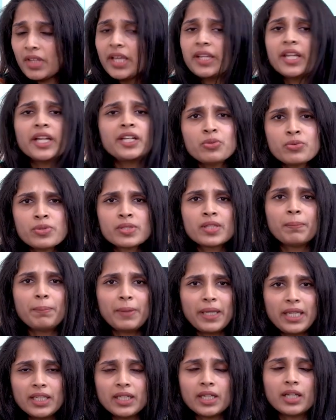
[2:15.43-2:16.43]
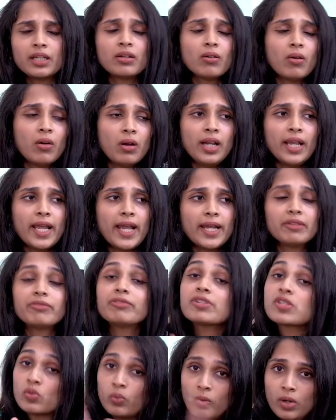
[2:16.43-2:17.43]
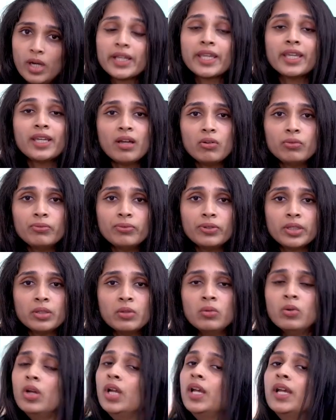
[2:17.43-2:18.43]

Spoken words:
reduce the pain and all, and if it's working out for you,